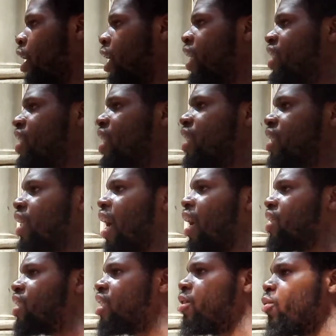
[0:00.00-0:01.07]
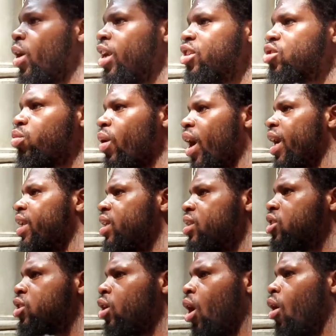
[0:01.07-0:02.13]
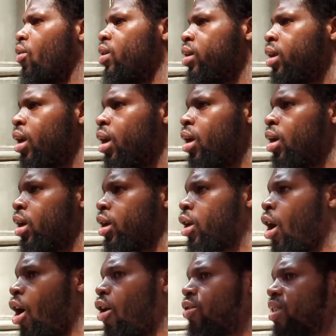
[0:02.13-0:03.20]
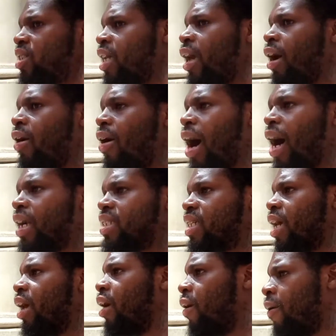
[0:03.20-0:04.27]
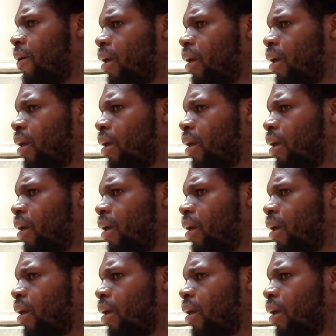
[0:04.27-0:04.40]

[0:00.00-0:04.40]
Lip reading: in season, out season, when it's raining, snowing, cold as hell, hot as hell,